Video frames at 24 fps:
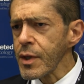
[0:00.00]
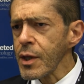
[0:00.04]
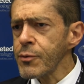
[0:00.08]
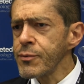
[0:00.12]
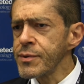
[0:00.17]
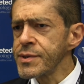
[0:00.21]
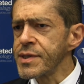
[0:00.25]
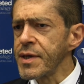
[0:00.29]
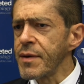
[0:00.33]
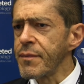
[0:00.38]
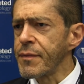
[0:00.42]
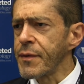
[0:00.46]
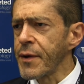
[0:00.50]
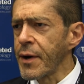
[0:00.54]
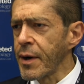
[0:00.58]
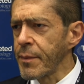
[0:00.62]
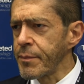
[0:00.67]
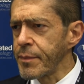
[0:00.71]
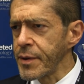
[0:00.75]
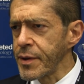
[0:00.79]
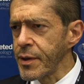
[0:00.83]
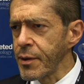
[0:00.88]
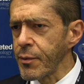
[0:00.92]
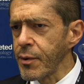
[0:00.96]
received
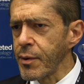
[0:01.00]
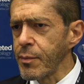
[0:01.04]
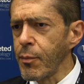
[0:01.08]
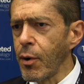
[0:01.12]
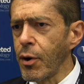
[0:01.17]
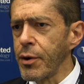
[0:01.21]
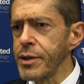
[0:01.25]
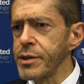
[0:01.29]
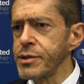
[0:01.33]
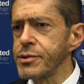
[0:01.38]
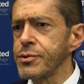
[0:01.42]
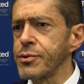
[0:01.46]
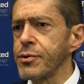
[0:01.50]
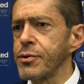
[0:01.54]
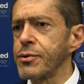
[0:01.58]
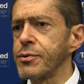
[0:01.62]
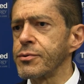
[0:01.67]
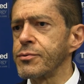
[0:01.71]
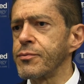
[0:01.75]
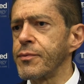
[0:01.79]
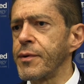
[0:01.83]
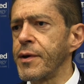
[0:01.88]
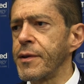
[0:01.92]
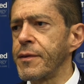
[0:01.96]
therapy, they were
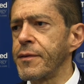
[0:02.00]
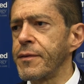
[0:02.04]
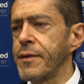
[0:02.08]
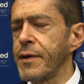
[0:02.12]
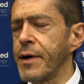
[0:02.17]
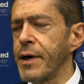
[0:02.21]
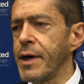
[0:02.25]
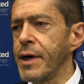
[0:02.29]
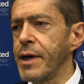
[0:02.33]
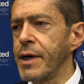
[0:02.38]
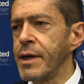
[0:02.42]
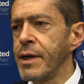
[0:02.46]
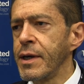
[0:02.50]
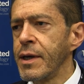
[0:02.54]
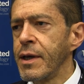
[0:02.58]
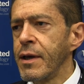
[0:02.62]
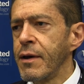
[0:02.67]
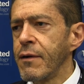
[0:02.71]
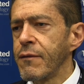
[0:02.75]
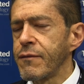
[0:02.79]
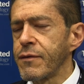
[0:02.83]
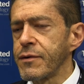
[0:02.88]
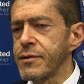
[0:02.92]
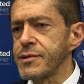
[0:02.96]
monitored with uh,
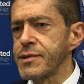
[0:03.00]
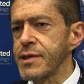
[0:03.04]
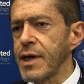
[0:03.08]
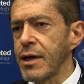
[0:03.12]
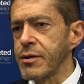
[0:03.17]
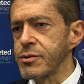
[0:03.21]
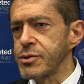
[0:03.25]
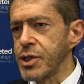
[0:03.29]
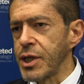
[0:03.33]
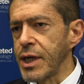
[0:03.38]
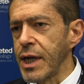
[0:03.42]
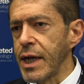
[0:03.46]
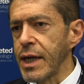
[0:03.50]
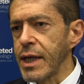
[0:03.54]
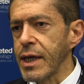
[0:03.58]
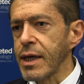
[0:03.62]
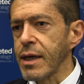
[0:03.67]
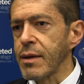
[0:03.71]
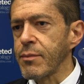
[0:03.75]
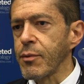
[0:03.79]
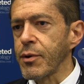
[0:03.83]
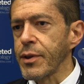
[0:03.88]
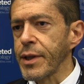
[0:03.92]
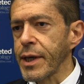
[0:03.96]
for
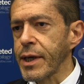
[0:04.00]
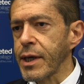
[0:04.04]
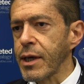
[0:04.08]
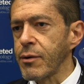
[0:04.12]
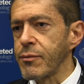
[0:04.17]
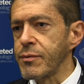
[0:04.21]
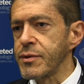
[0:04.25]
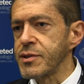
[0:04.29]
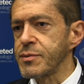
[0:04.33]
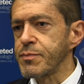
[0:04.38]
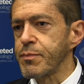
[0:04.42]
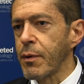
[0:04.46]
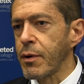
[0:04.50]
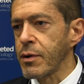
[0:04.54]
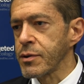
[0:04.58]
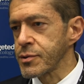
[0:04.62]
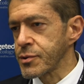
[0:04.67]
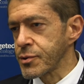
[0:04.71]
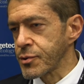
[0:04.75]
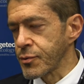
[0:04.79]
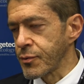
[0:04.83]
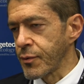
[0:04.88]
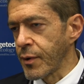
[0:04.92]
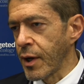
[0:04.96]
cytogenetic and molecular
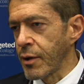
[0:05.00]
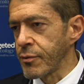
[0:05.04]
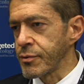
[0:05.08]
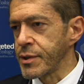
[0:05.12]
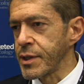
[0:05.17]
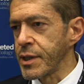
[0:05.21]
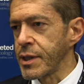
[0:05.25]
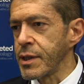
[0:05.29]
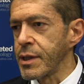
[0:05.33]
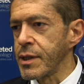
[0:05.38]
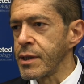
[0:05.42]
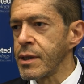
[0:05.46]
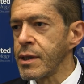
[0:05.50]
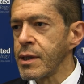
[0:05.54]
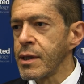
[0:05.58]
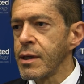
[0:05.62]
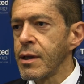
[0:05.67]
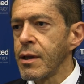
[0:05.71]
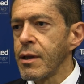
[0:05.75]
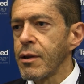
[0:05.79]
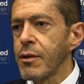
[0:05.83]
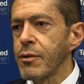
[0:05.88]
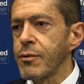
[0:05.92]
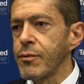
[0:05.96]
response throughout the,
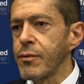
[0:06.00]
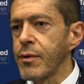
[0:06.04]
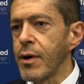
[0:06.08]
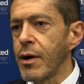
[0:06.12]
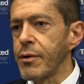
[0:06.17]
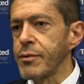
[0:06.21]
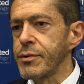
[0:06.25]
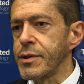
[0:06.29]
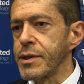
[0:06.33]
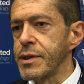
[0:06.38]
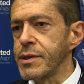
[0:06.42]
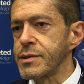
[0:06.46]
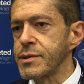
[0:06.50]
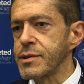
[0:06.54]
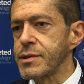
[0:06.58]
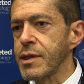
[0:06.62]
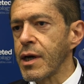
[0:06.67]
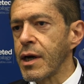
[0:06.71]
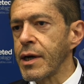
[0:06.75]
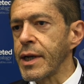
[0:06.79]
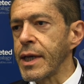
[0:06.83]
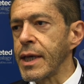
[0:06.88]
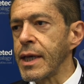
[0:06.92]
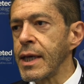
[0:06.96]
throughout the
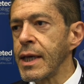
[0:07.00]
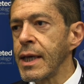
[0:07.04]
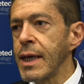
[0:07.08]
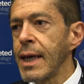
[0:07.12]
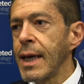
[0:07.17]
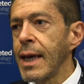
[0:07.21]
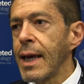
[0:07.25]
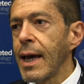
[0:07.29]
study.